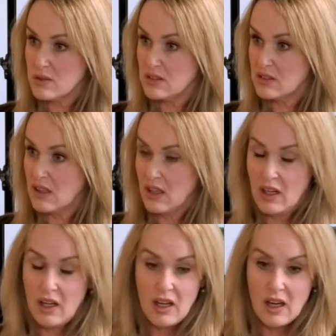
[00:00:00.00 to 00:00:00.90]
and
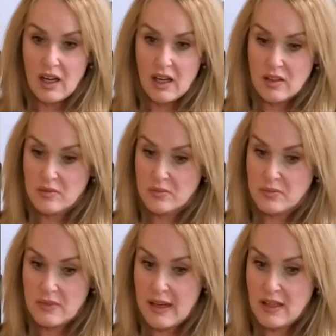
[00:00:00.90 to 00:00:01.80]

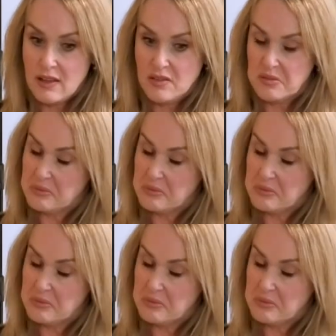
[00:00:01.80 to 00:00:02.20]
he